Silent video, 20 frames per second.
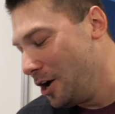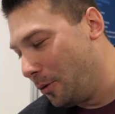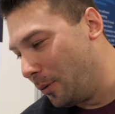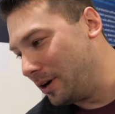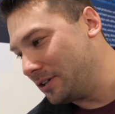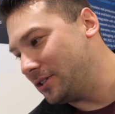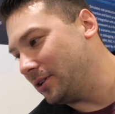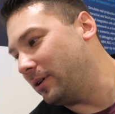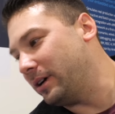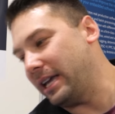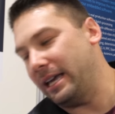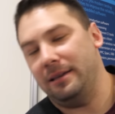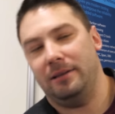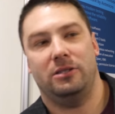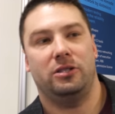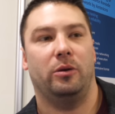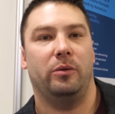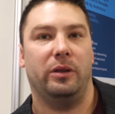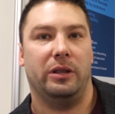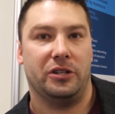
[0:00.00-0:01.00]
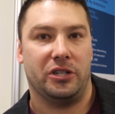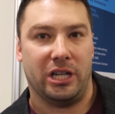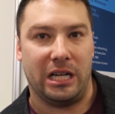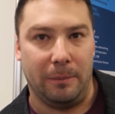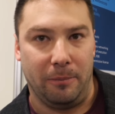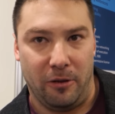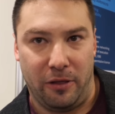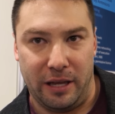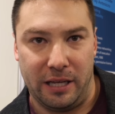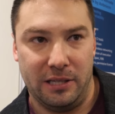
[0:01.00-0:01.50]
Well, so okay, so there's a
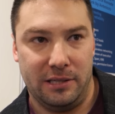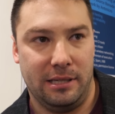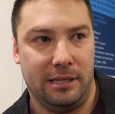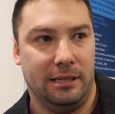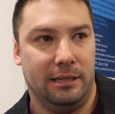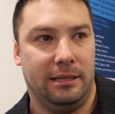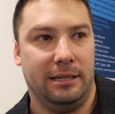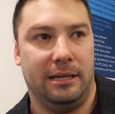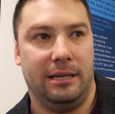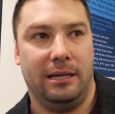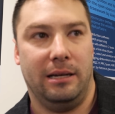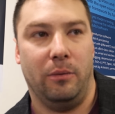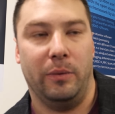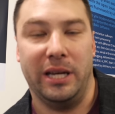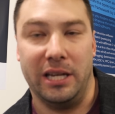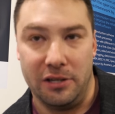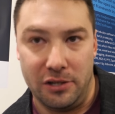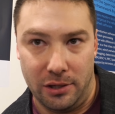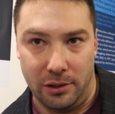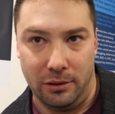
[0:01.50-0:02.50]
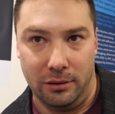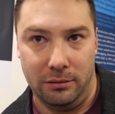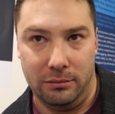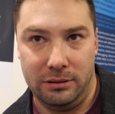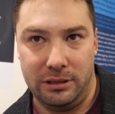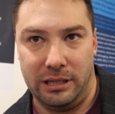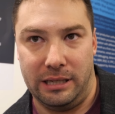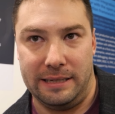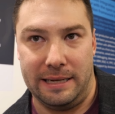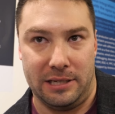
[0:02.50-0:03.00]
couple things that we can do
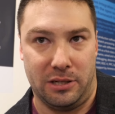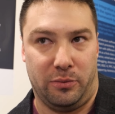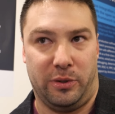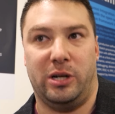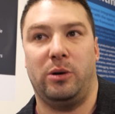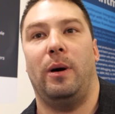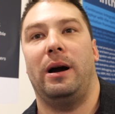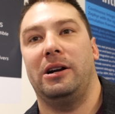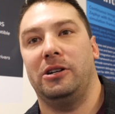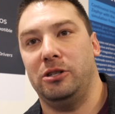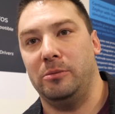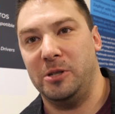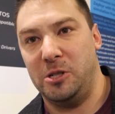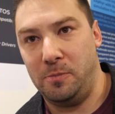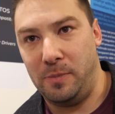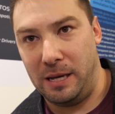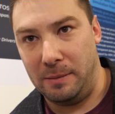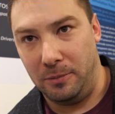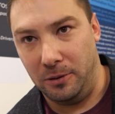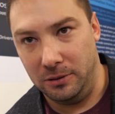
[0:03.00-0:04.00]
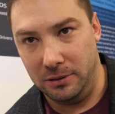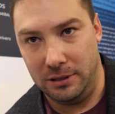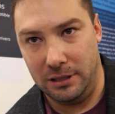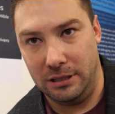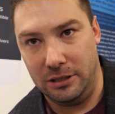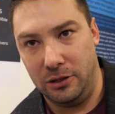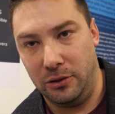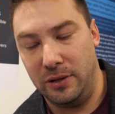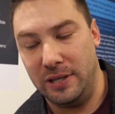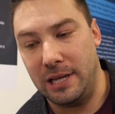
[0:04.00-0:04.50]
that doesn't require so much people
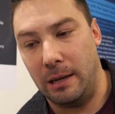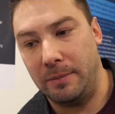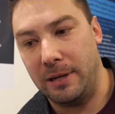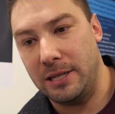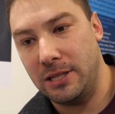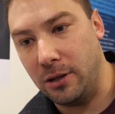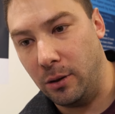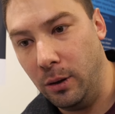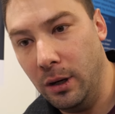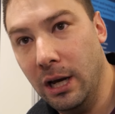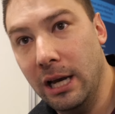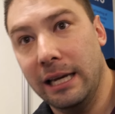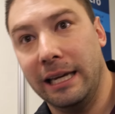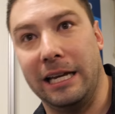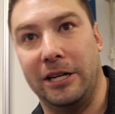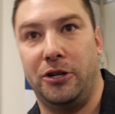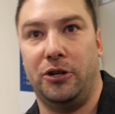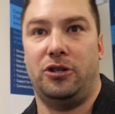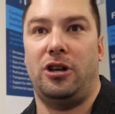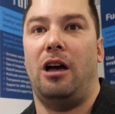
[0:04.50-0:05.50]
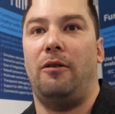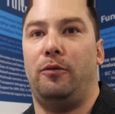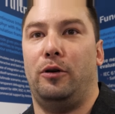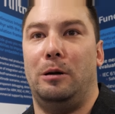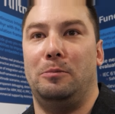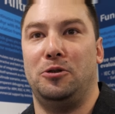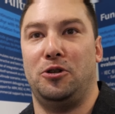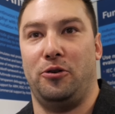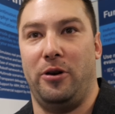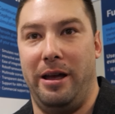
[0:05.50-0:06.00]
to do these updates. So get your
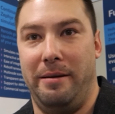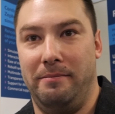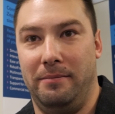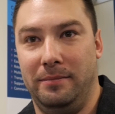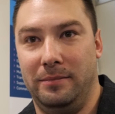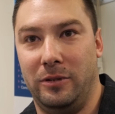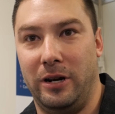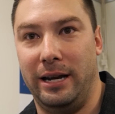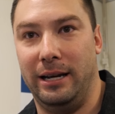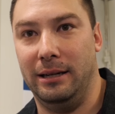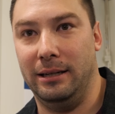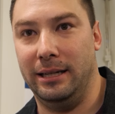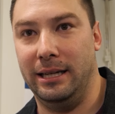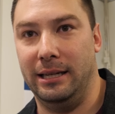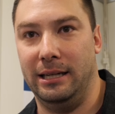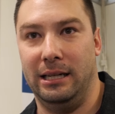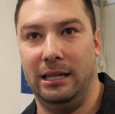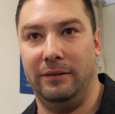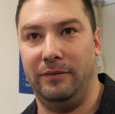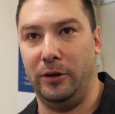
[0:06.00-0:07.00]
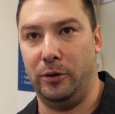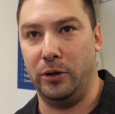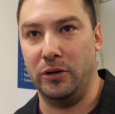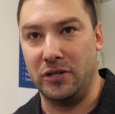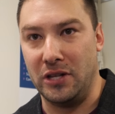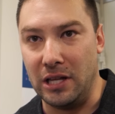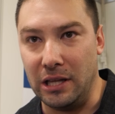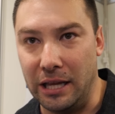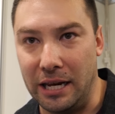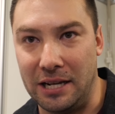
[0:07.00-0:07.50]
software upstream, right? If you're
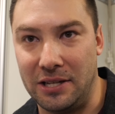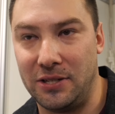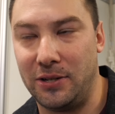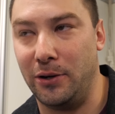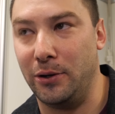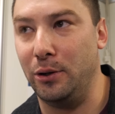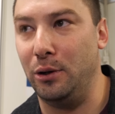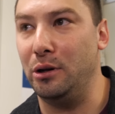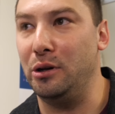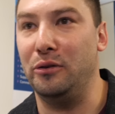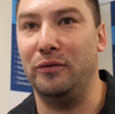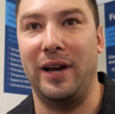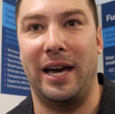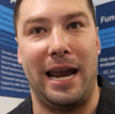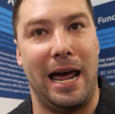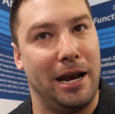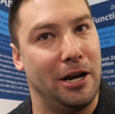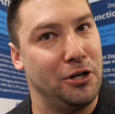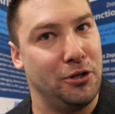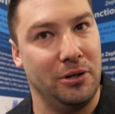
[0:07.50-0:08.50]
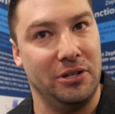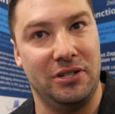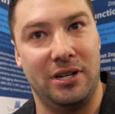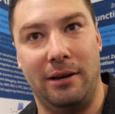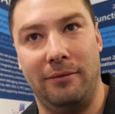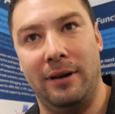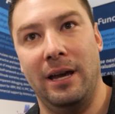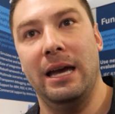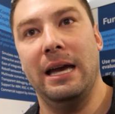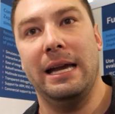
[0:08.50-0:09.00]
using the Linux kernel and you've got out-of-tree
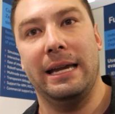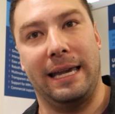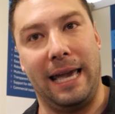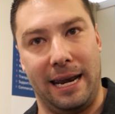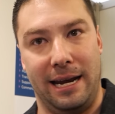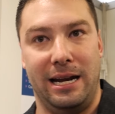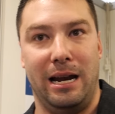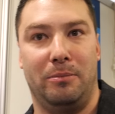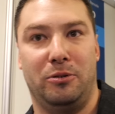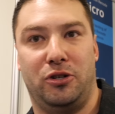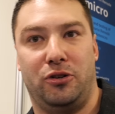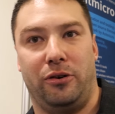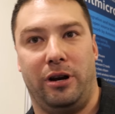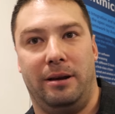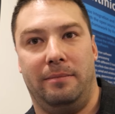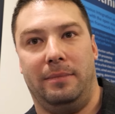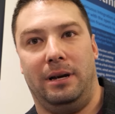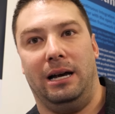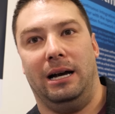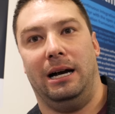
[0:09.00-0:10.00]
stuff, get it upstream.